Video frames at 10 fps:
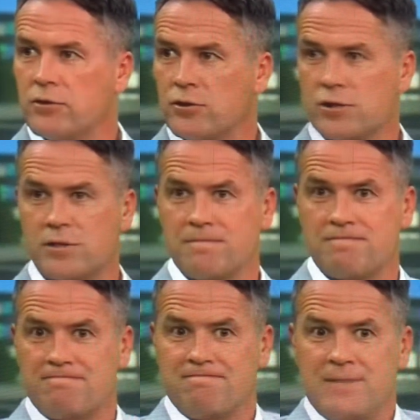Just,
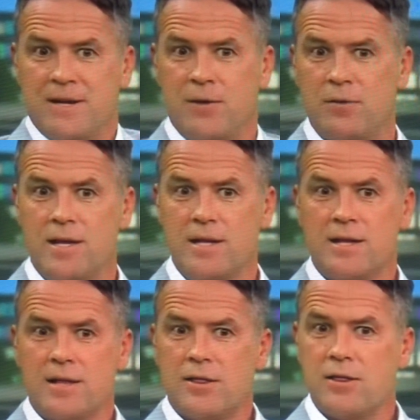you know,
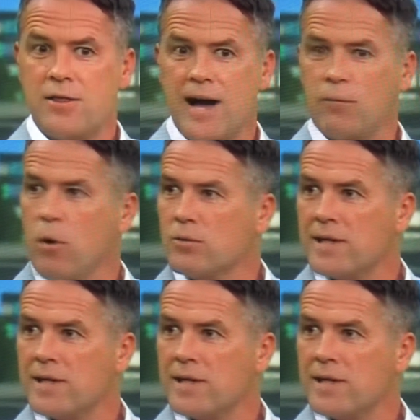that won't